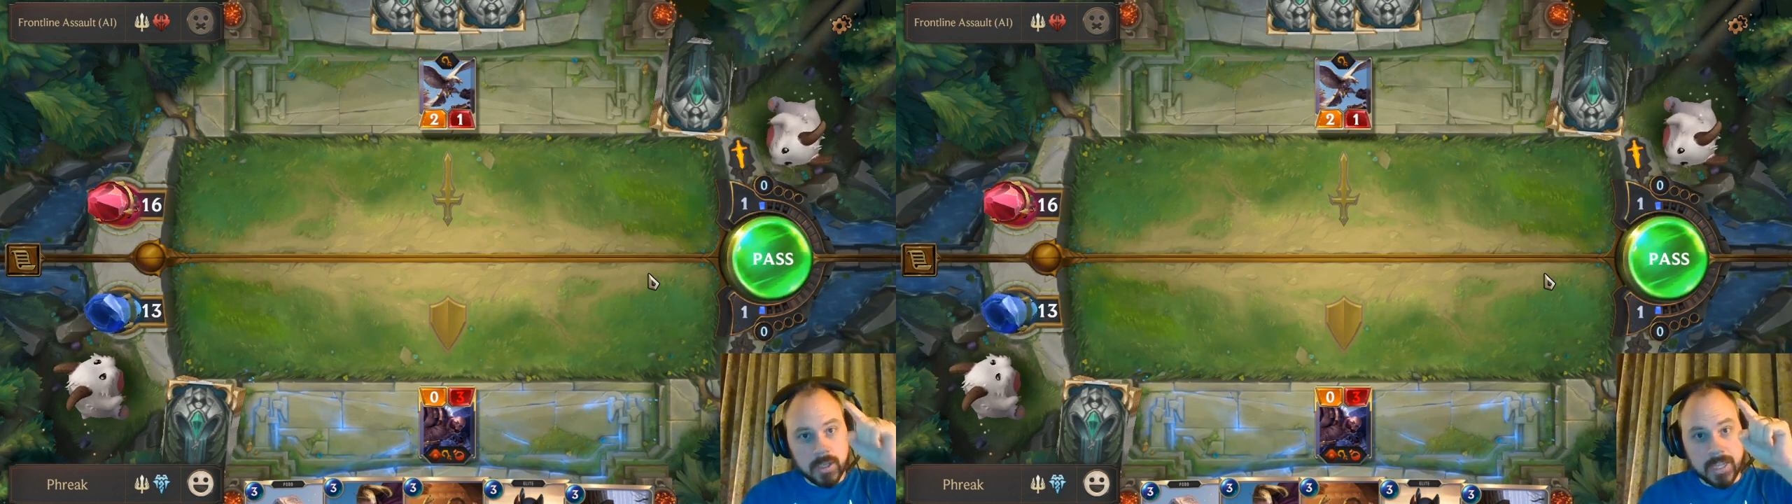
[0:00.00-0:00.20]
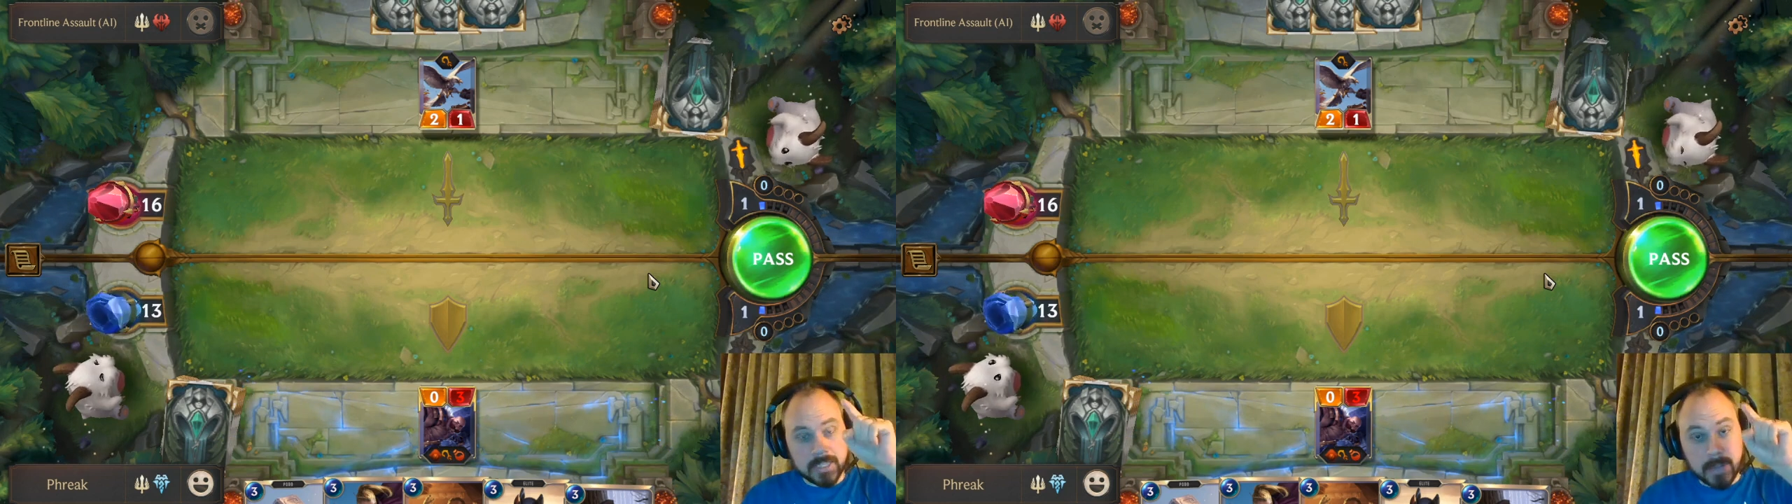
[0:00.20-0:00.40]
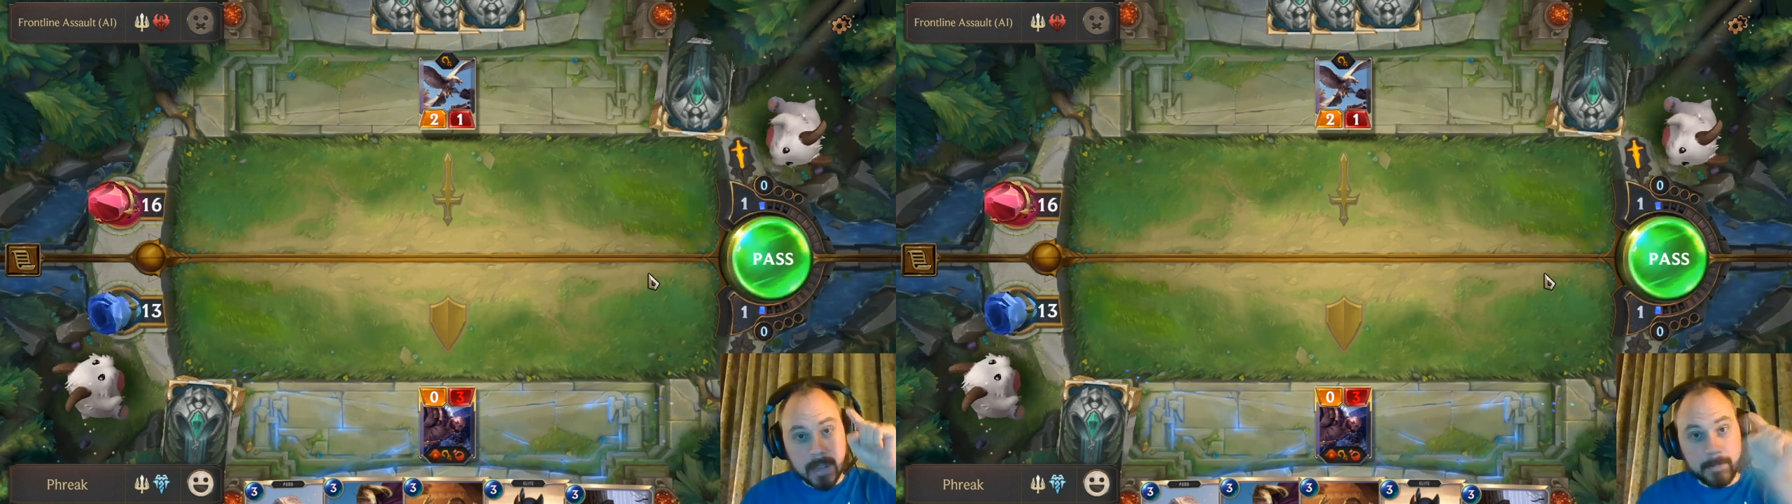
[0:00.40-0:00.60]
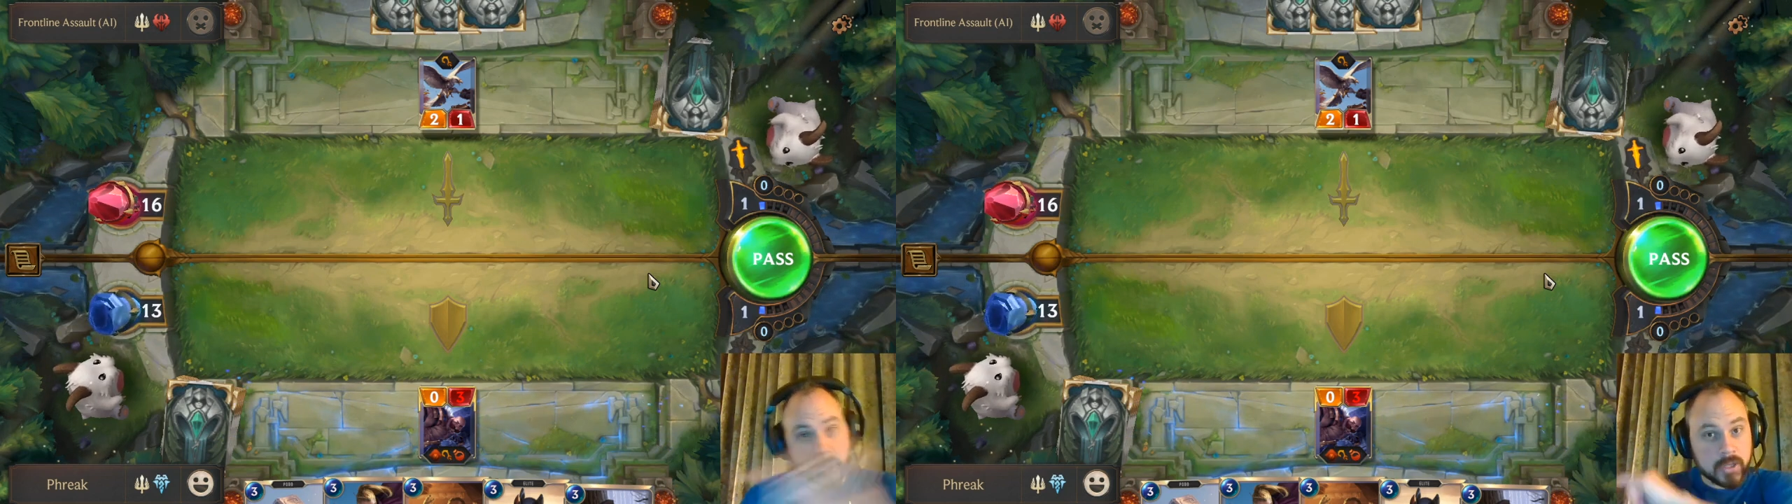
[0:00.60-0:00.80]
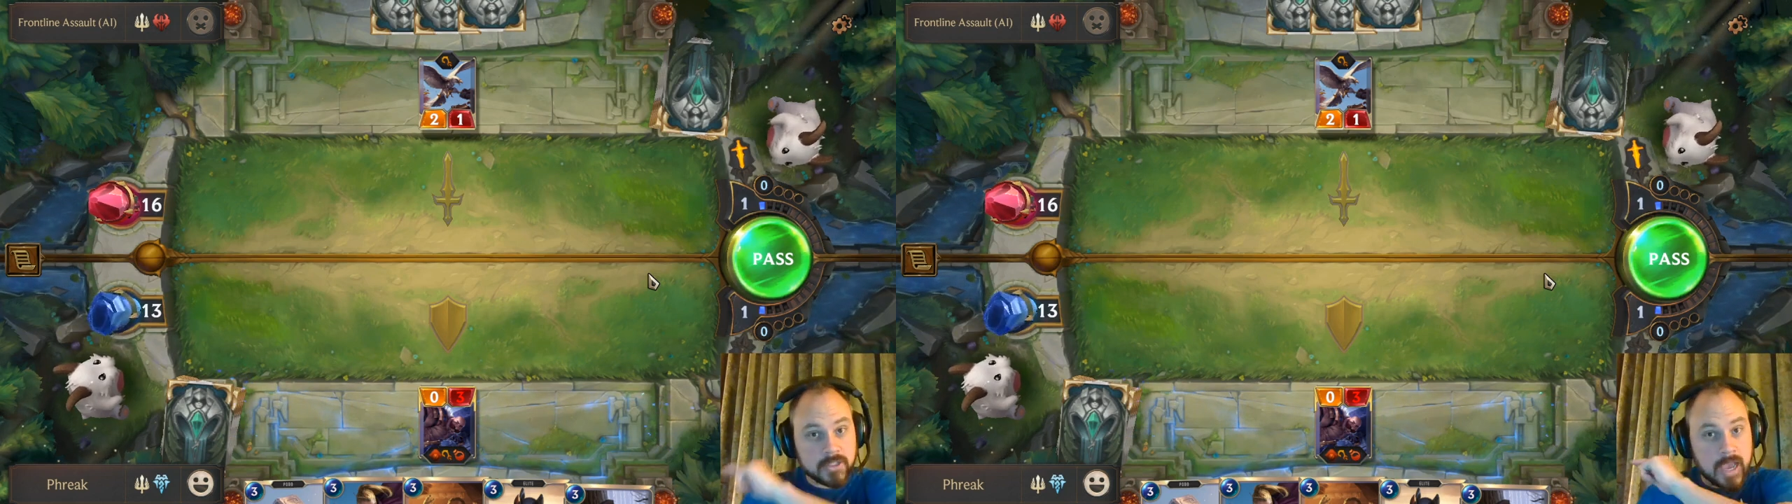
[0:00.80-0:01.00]
It's my
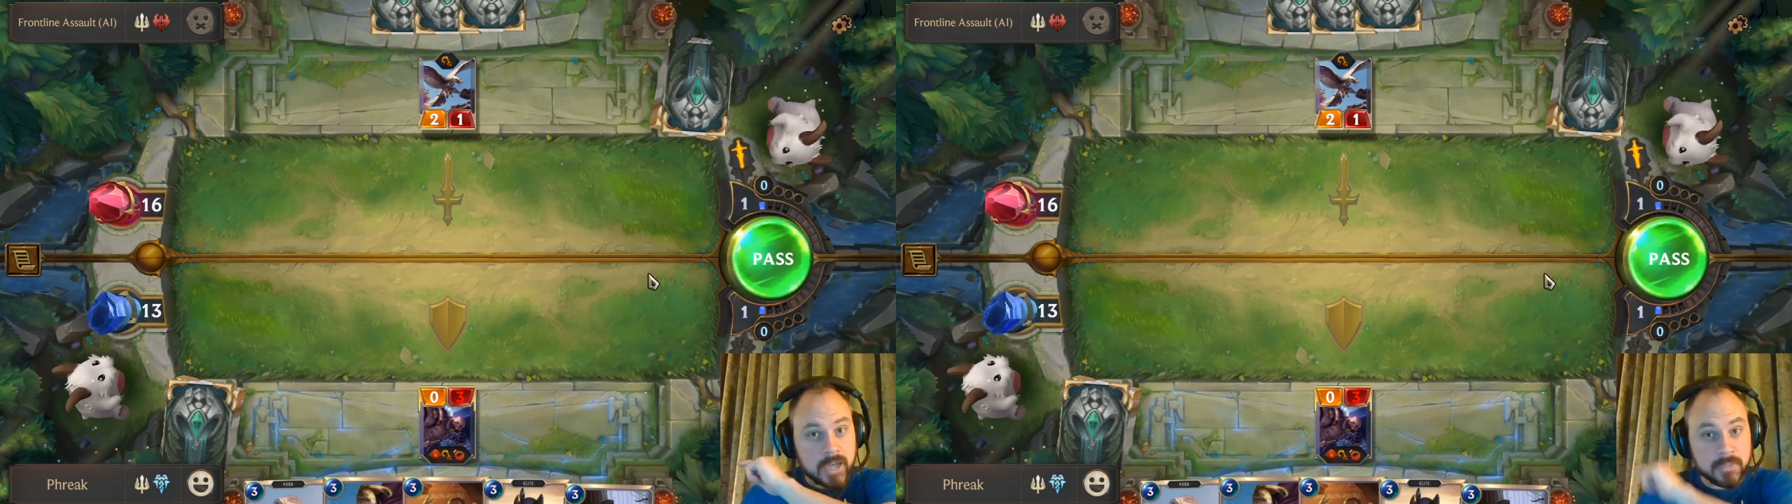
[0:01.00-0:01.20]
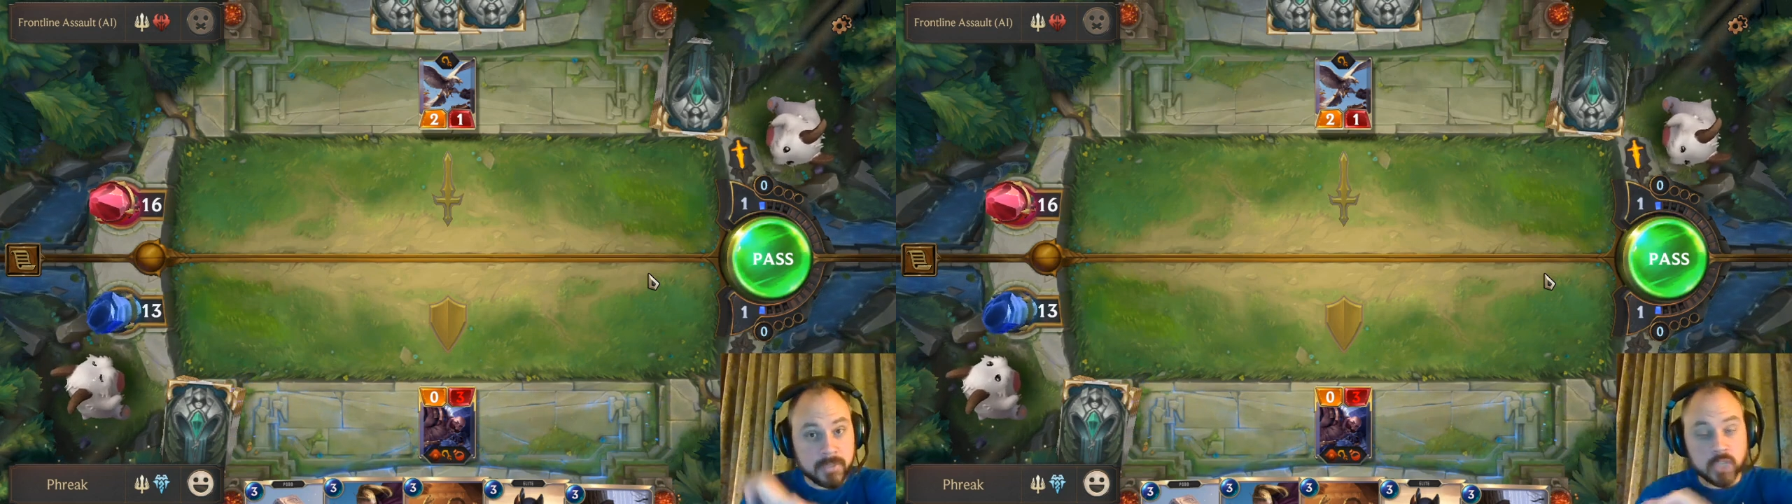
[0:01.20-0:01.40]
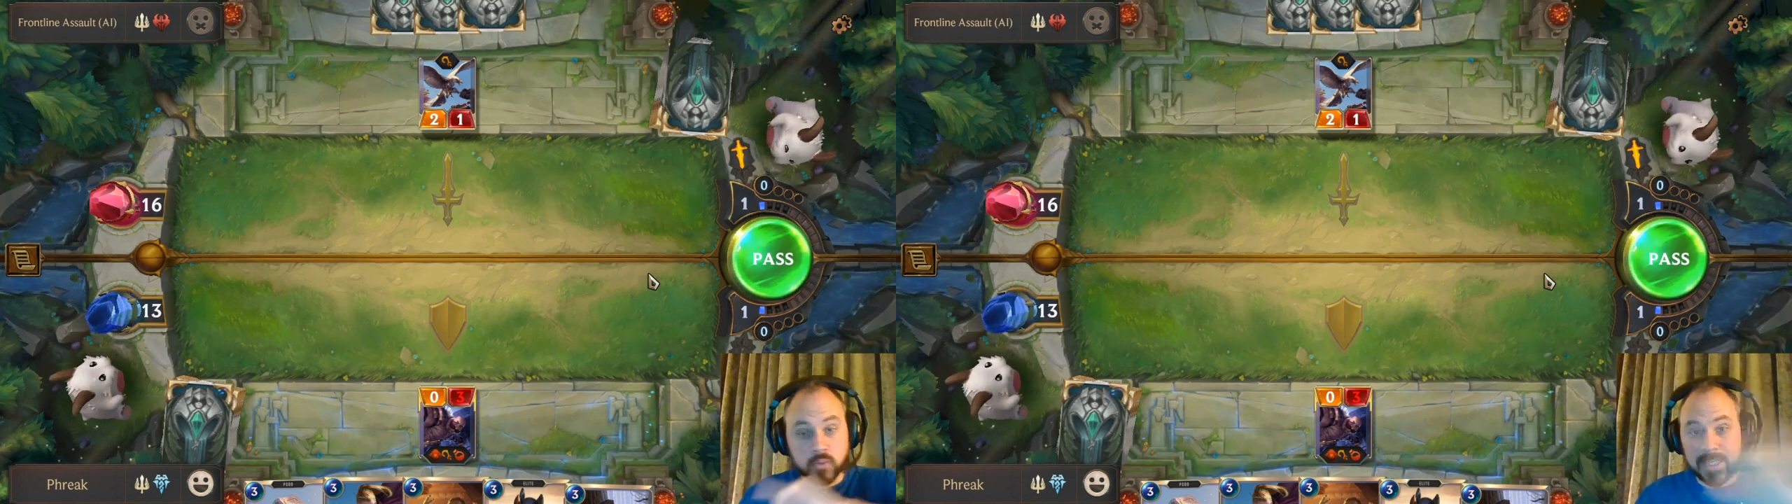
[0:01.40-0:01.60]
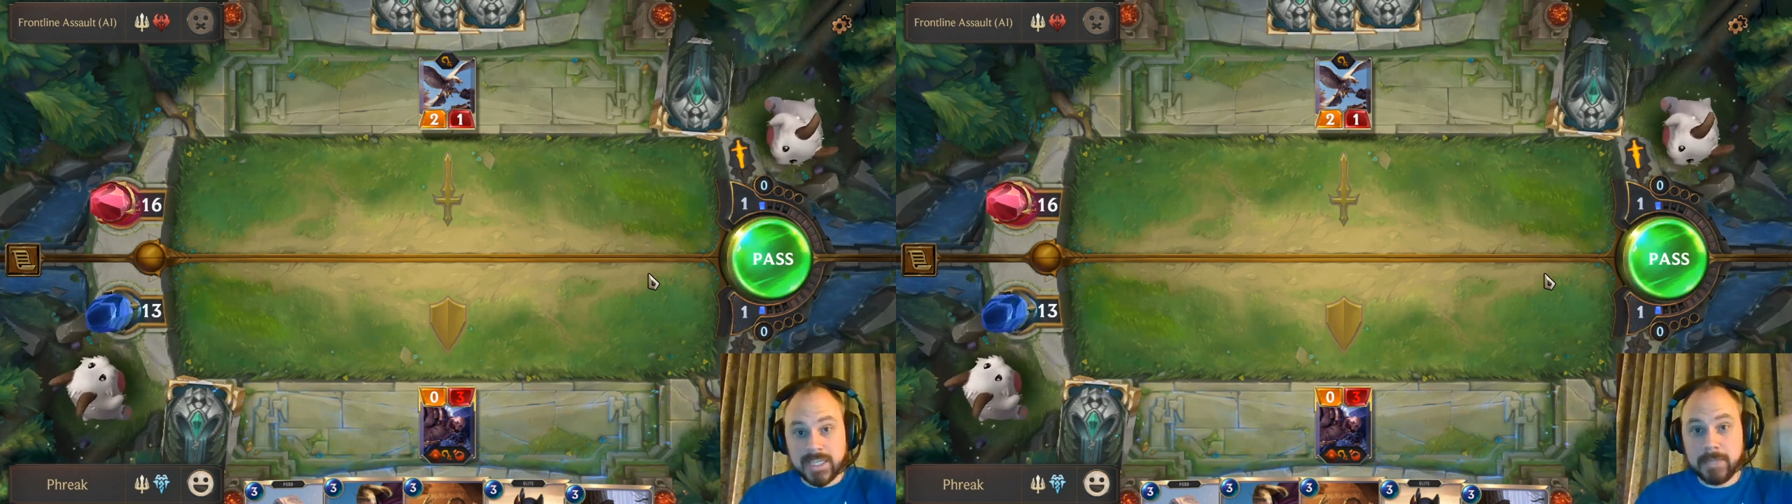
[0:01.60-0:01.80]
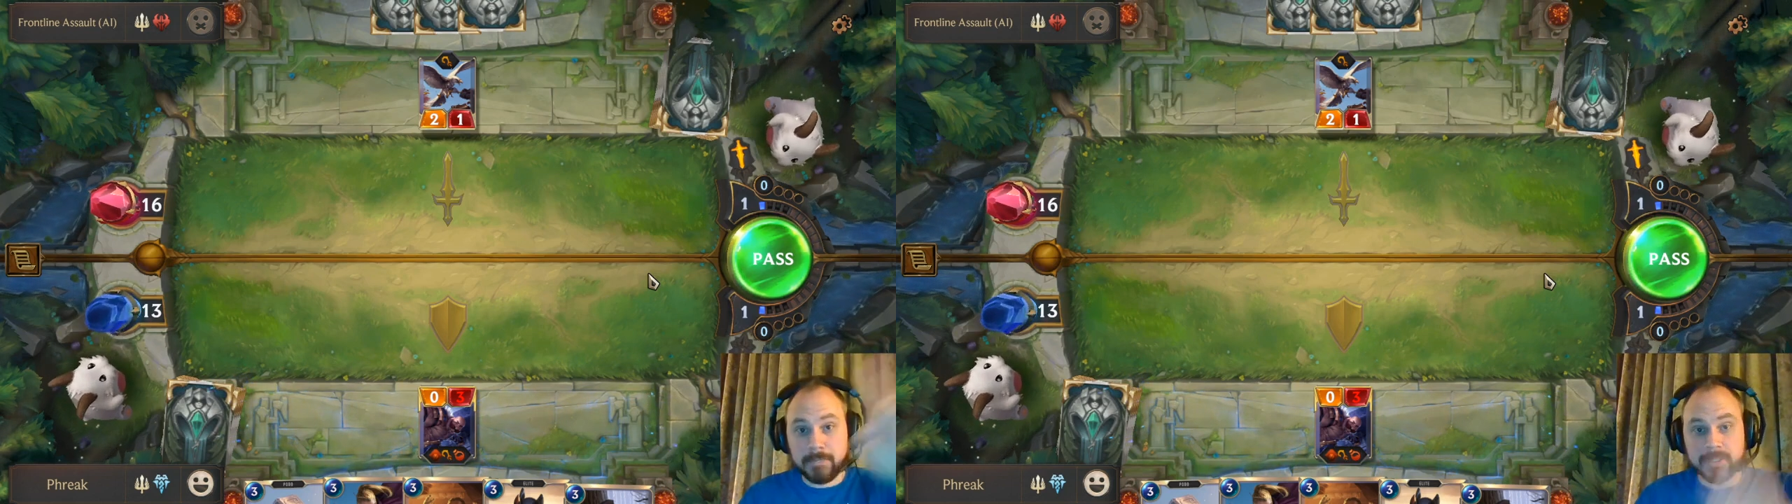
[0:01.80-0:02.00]
opponent's action because we
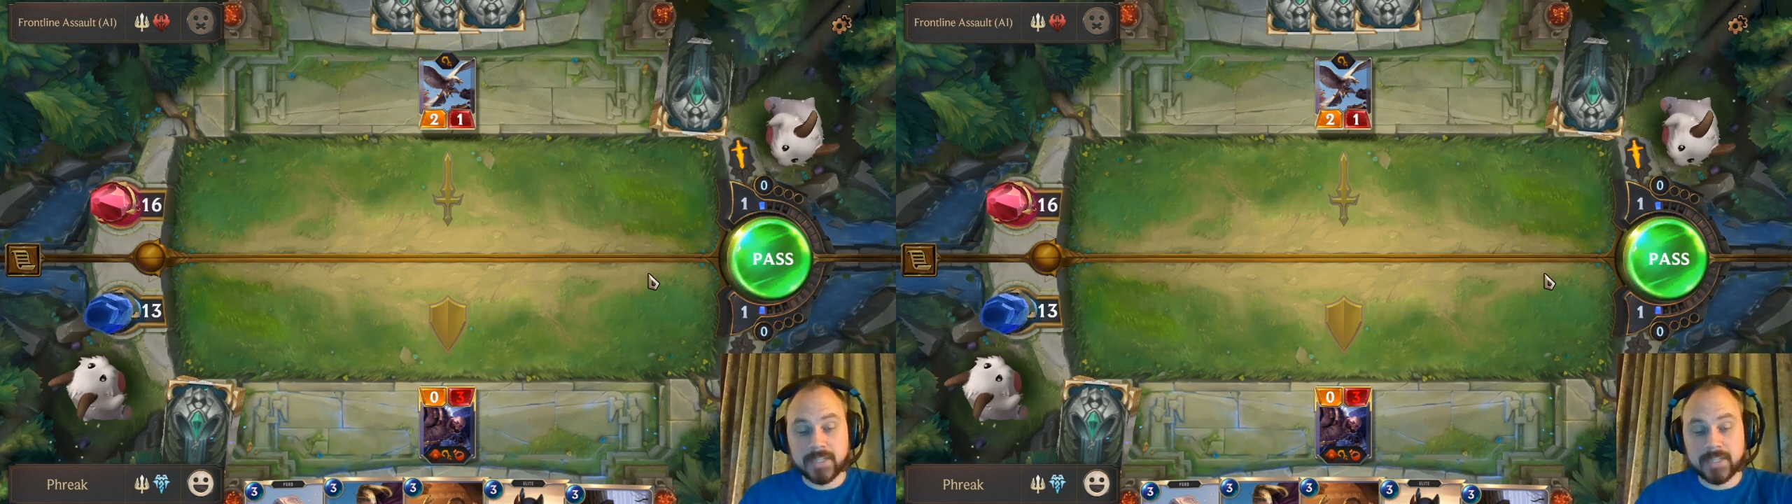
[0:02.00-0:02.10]
keep